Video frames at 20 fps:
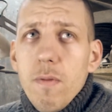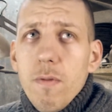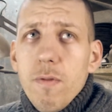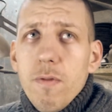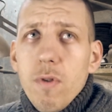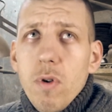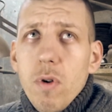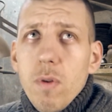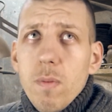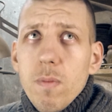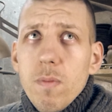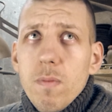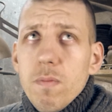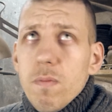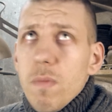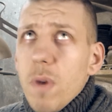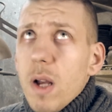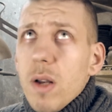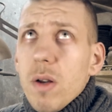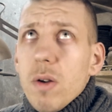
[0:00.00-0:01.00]

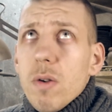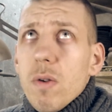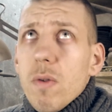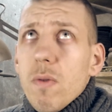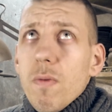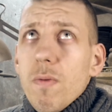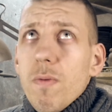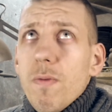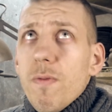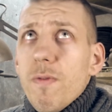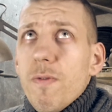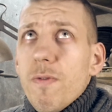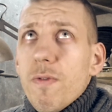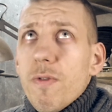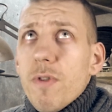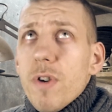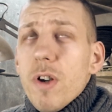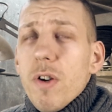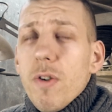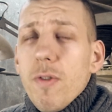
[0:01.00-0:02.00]
From, I don't know,
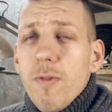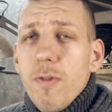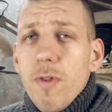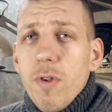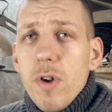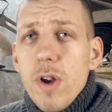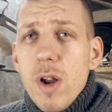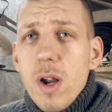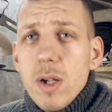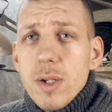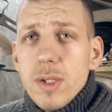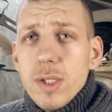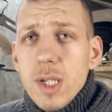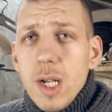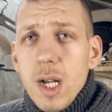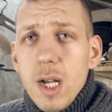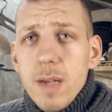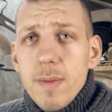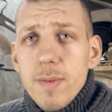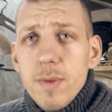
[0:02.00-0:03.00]
3 or 4
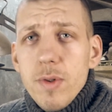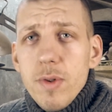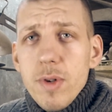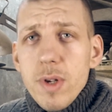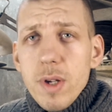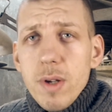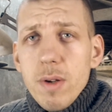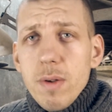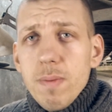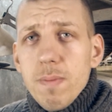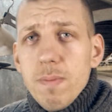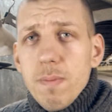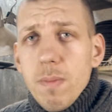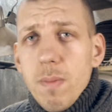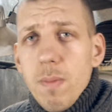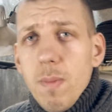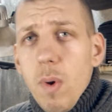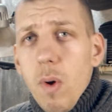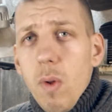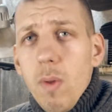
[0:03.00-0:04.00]
years, I am doing
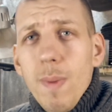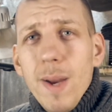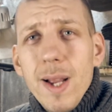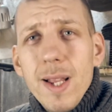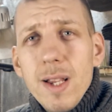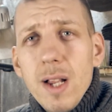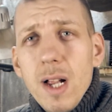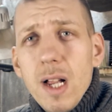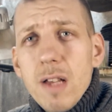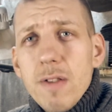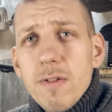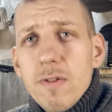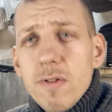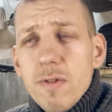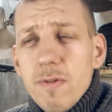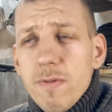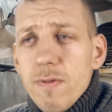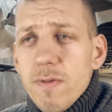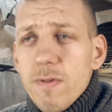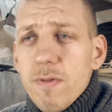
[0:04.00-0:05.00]
all my
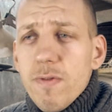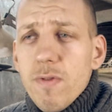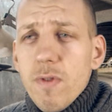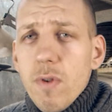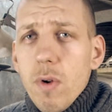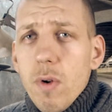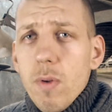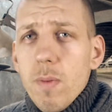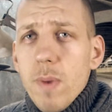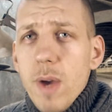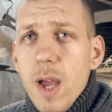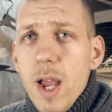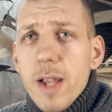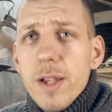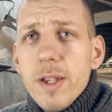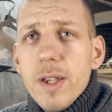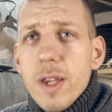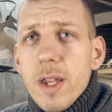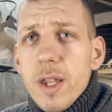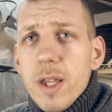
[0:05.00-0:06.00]
knives from
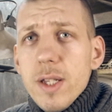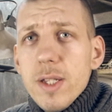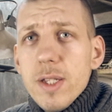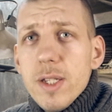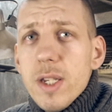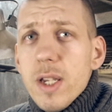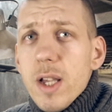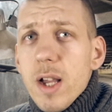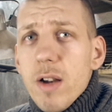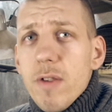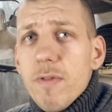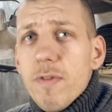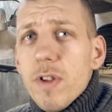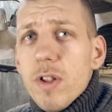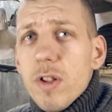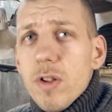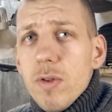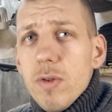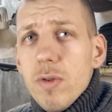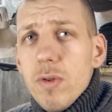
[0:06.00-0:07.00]
80
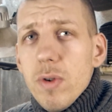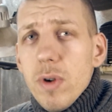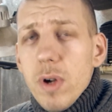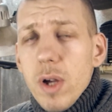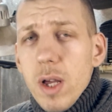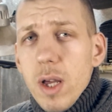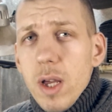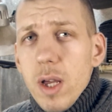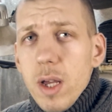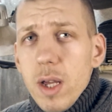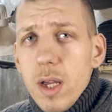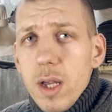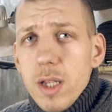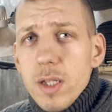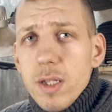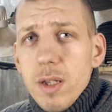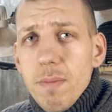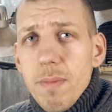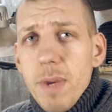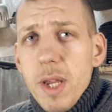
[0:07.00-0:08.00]
CRV2.
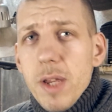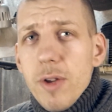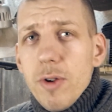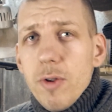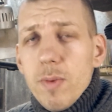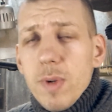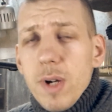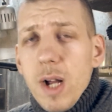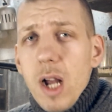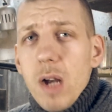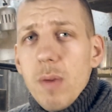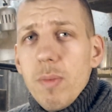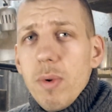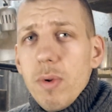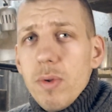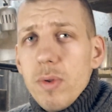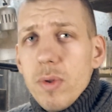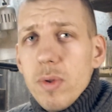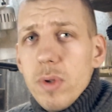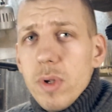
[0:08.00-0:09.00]
It's a medium
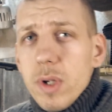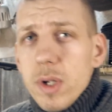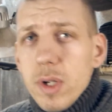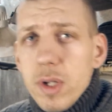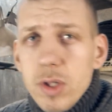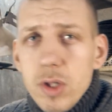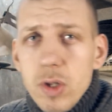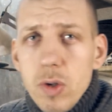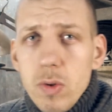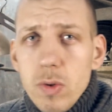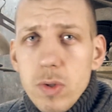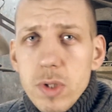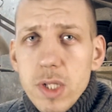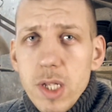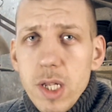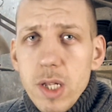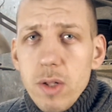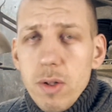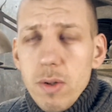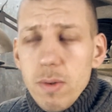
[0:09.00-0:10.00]
carbon tool
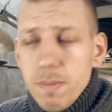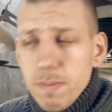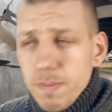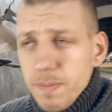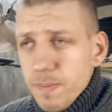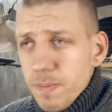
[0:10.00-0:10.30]
steel,